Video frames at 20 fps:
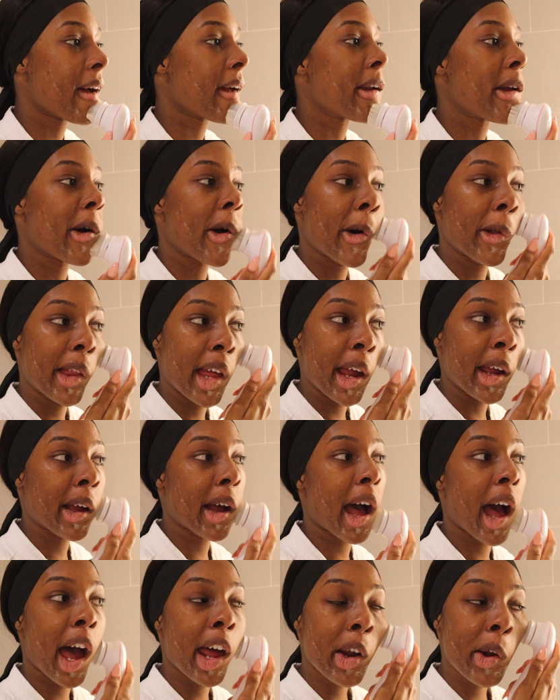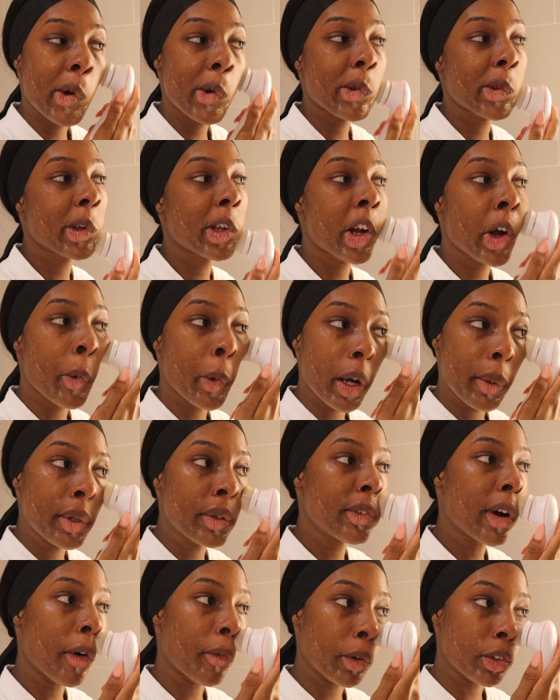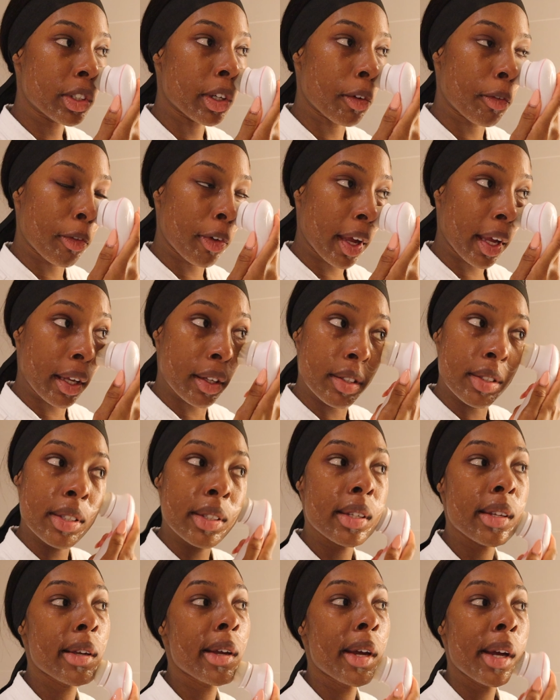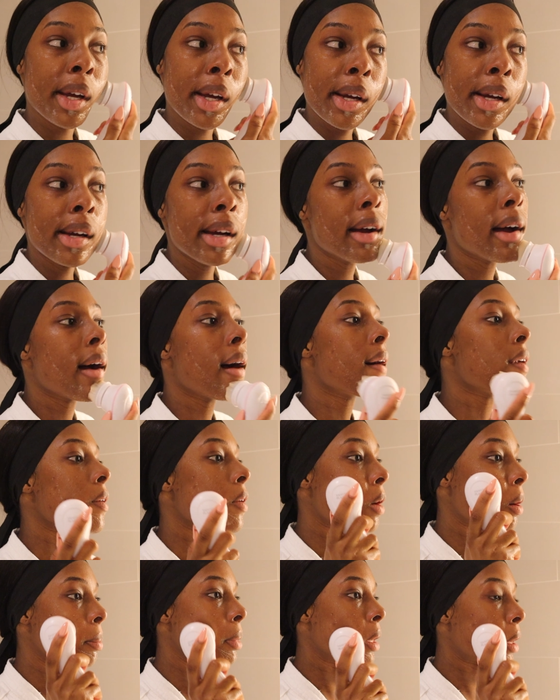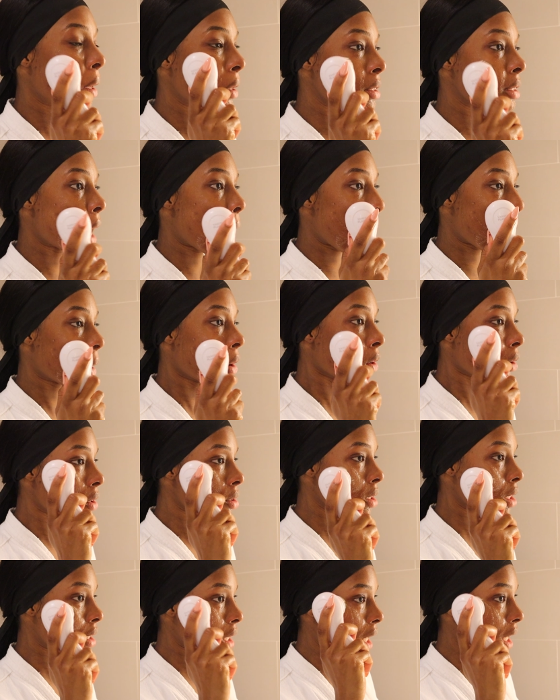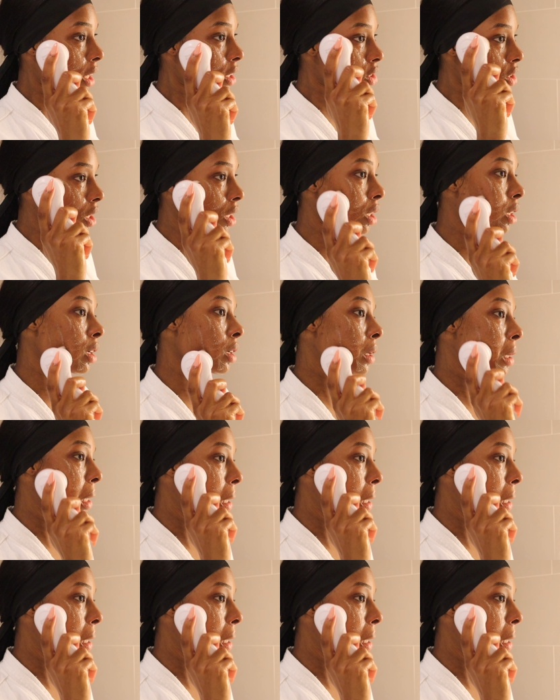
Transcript: at all. Like I don't, you don't want to be rough with your face at all because that causes aging